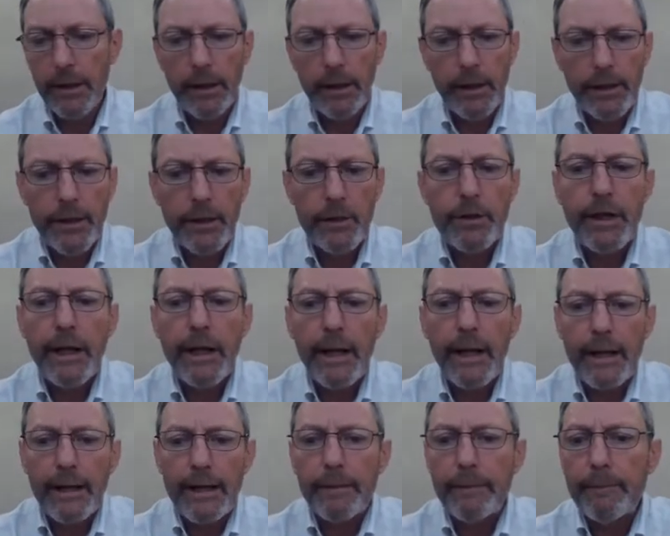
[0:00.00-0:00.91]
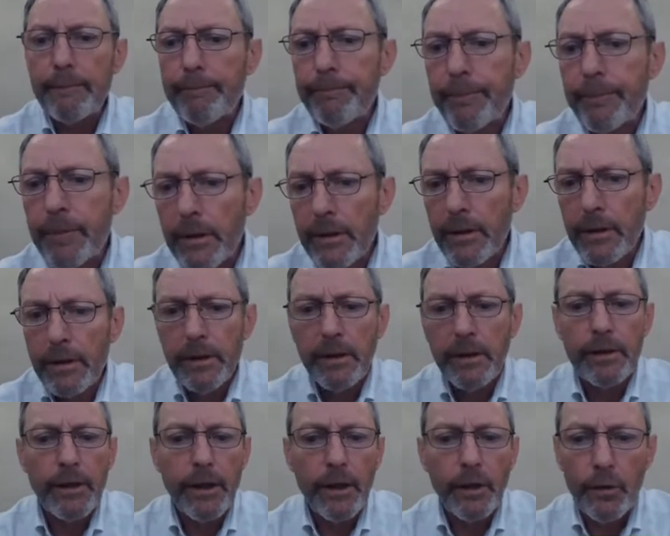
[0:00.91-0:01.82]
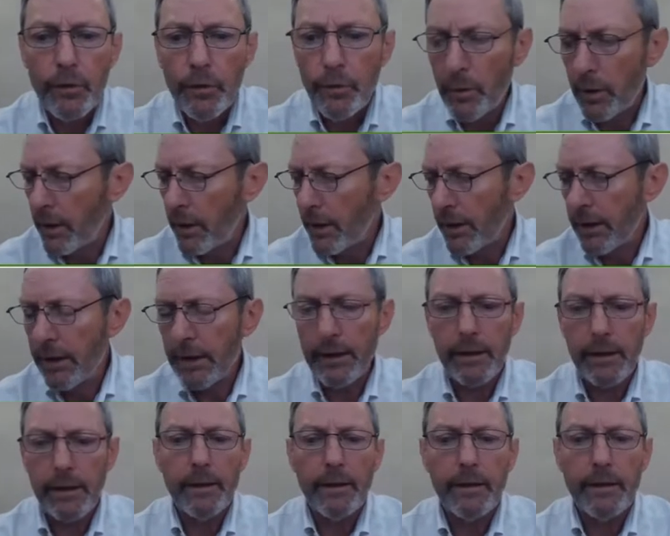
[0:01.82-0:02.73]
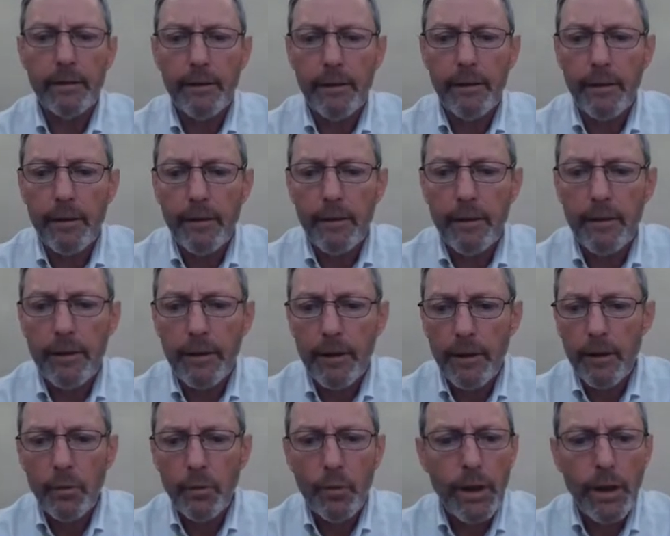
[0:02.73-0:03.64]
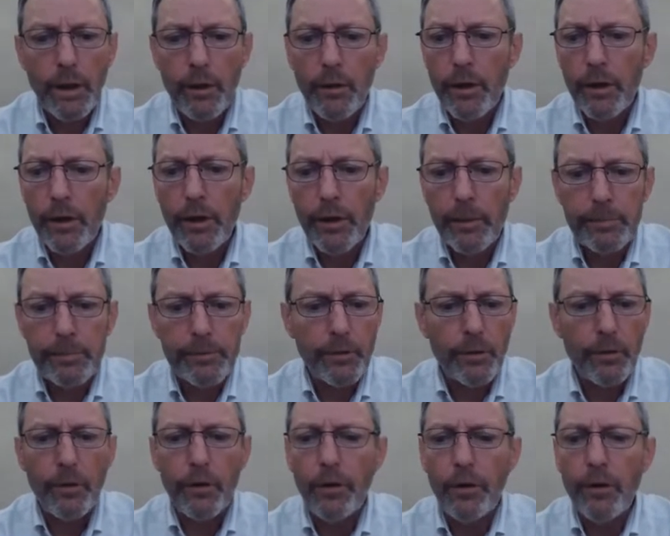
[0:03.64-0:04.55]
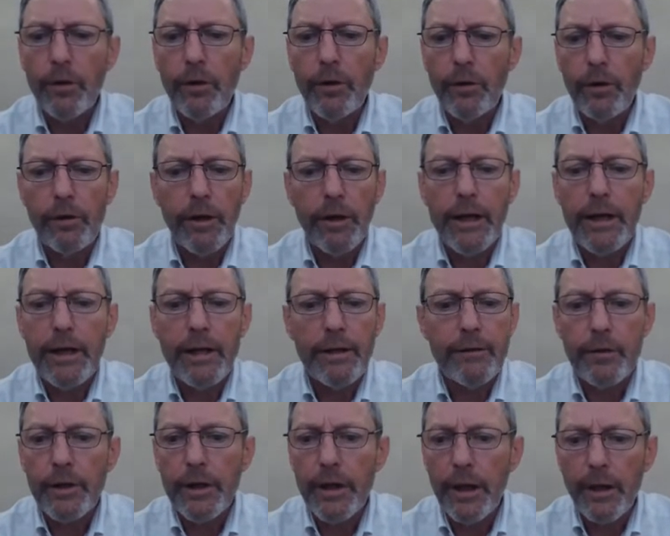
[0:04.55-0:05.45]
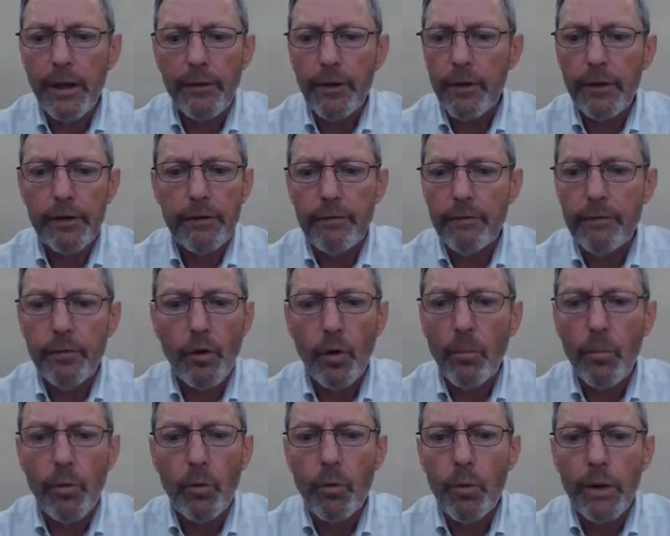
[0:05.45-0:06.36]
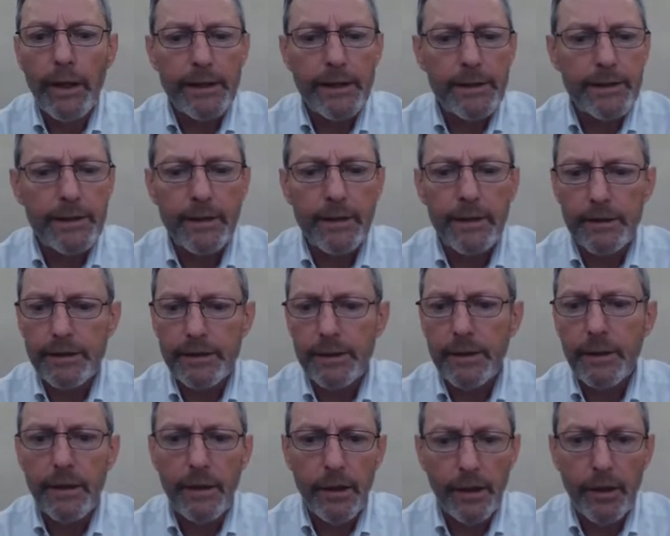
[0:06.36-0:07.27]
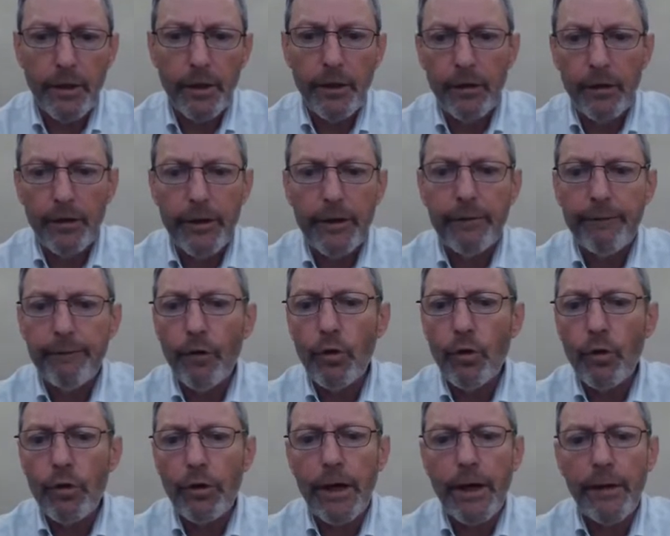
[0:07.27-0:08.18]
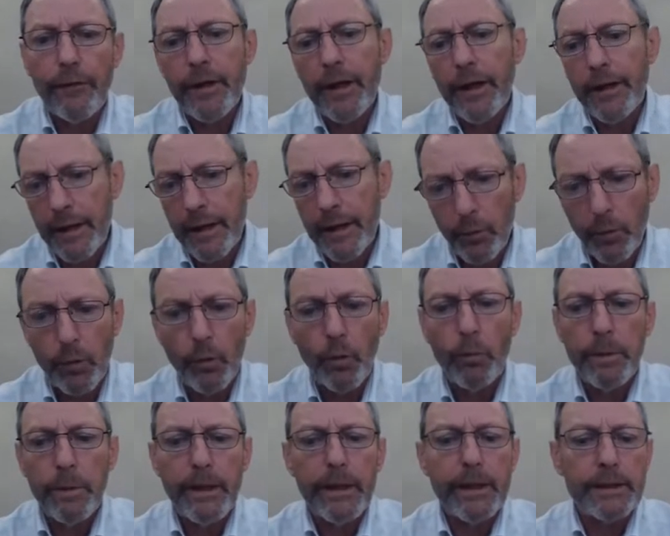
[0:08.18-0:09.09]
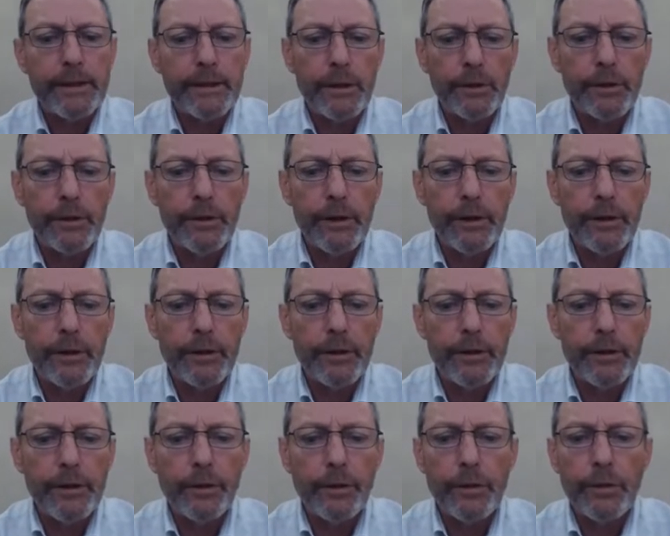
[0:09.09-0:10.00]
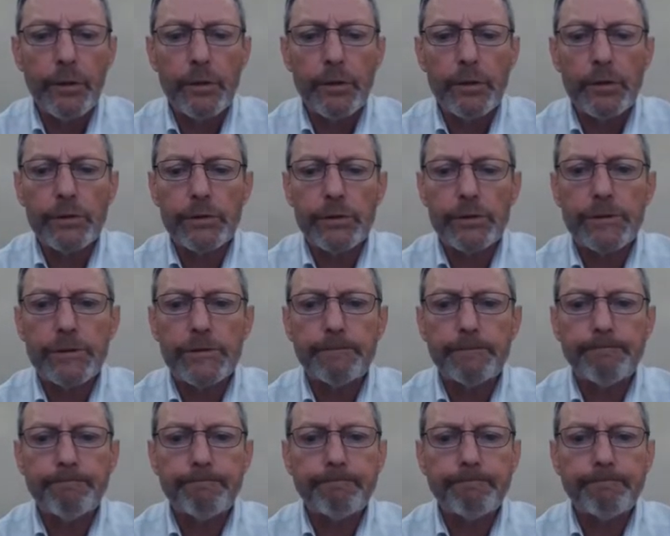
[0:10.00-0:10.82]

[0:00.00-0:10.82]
uh, no galium, no uh, willow herbs or, or, or, any of the other normal weeds that uh, occur in the foreground there. They will all be excluded in due course.